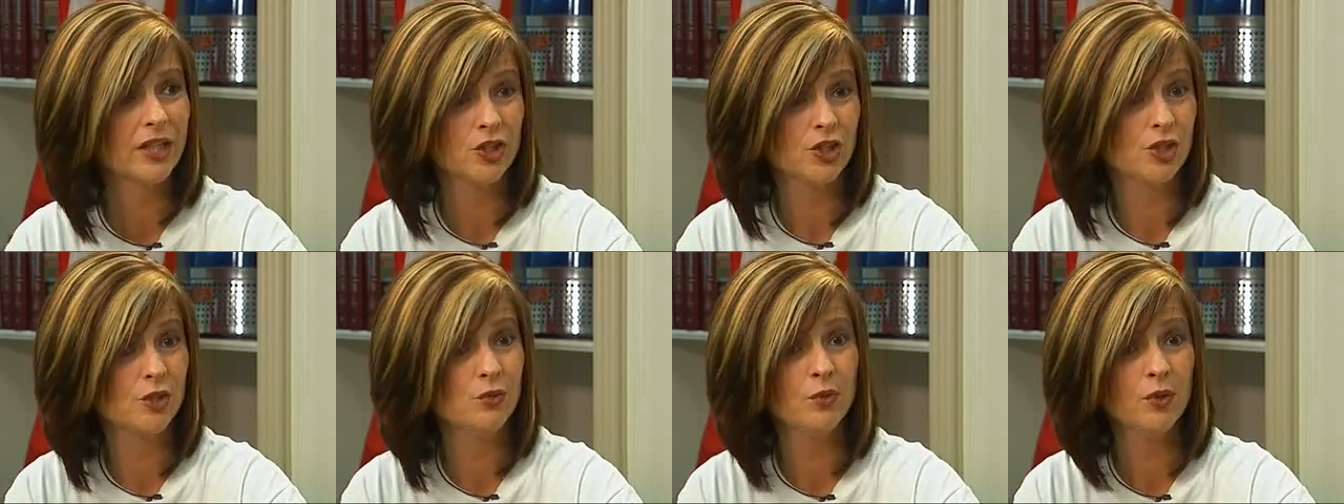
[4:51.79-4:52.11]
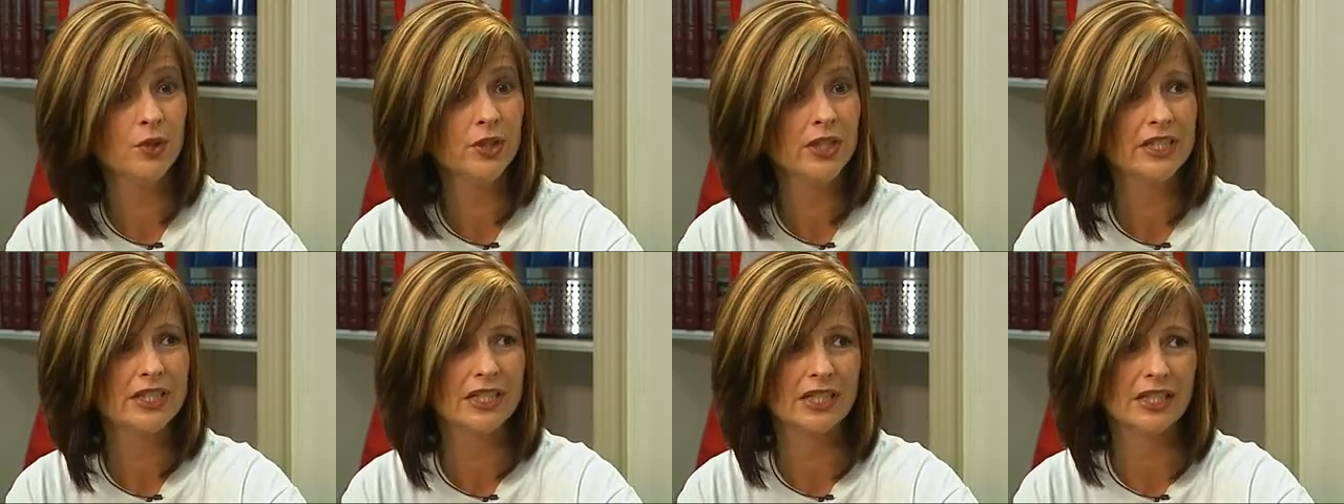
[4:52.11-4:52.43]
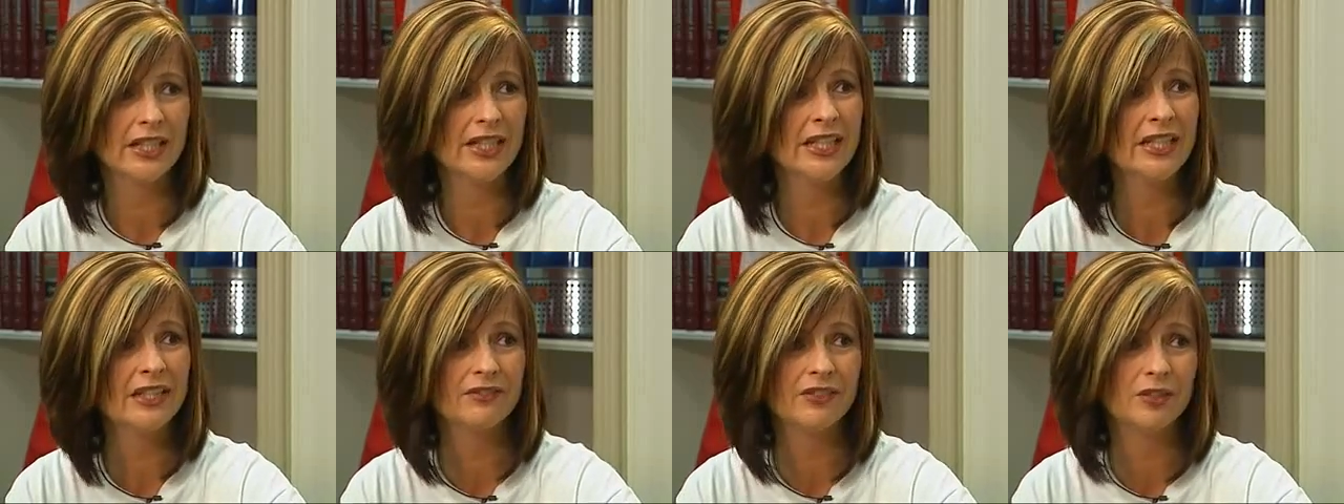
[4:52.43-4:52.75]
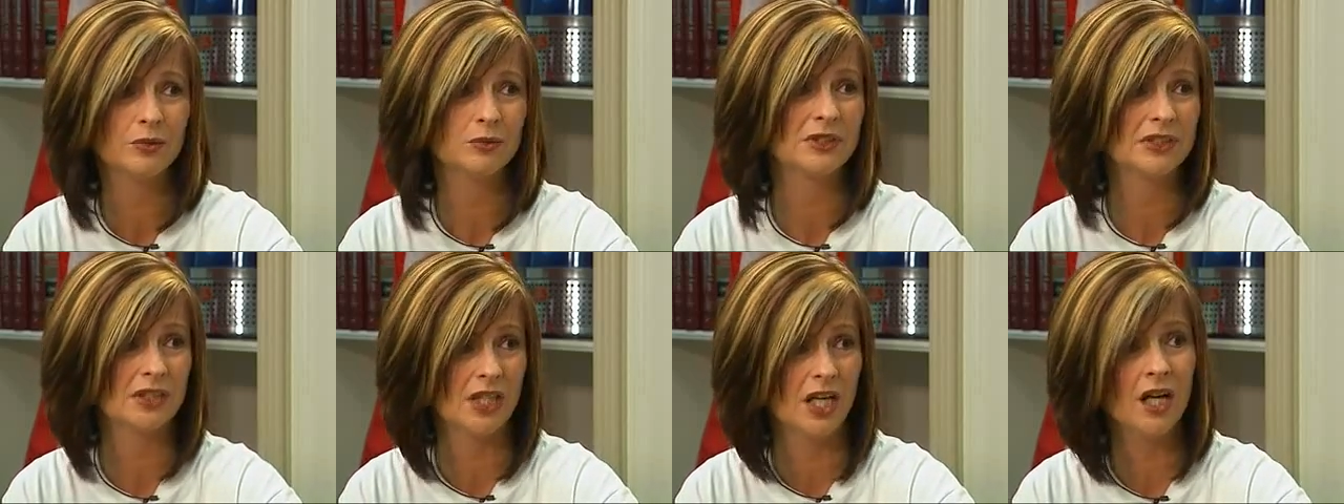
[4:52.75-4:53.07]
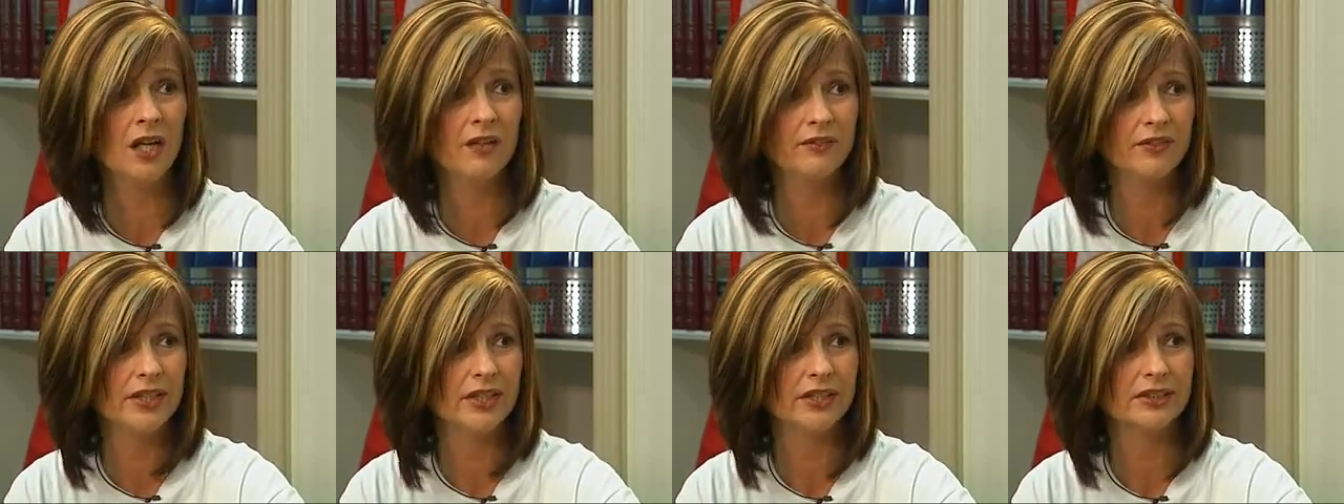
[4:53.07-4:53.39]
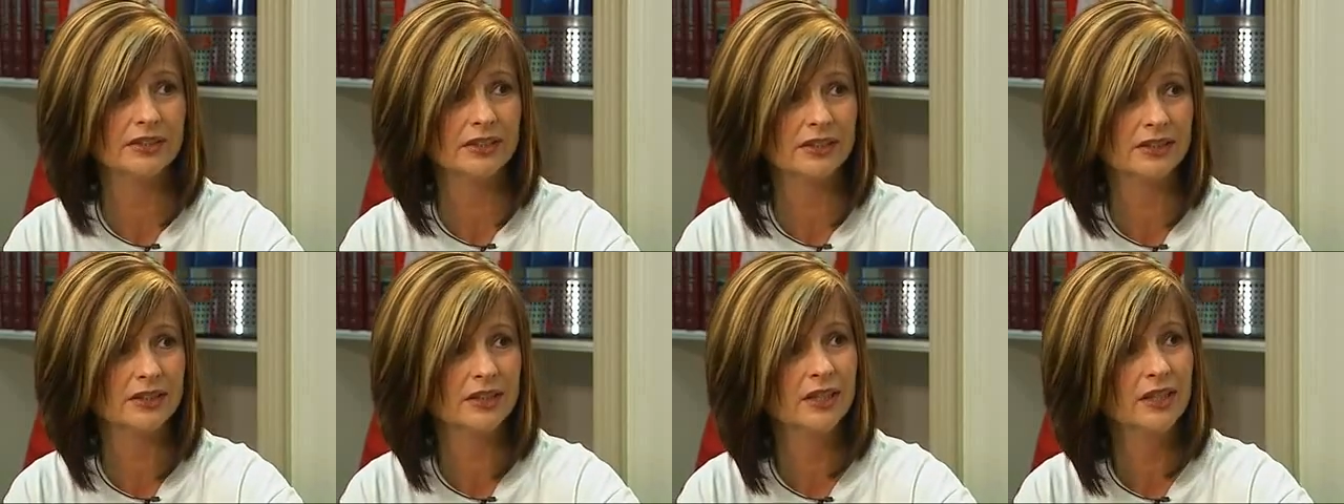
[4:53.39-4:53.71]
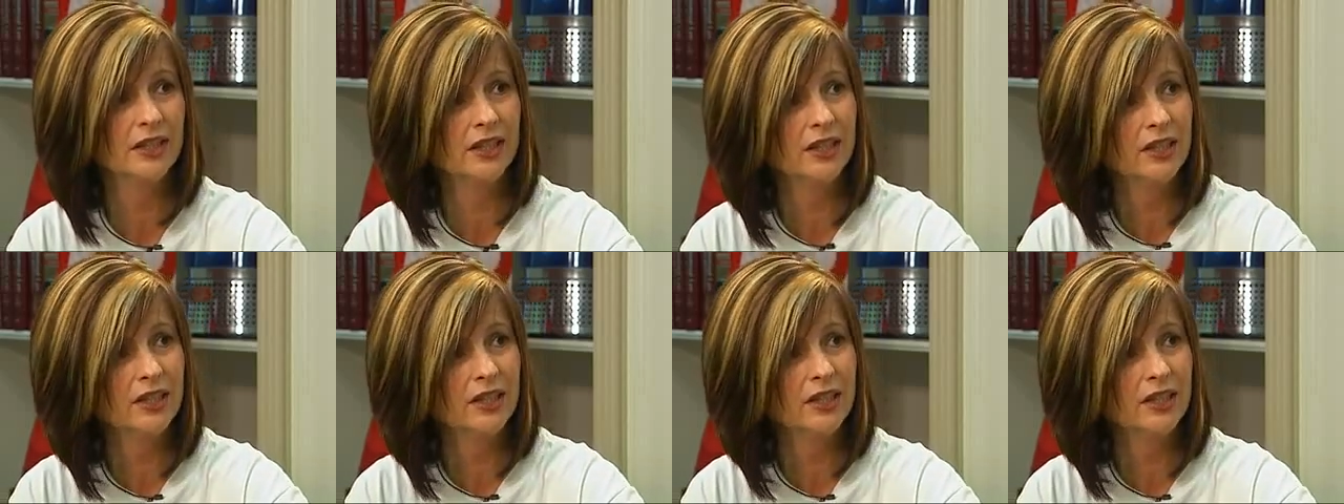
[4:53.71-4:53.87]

She wanted to live. It was obvious.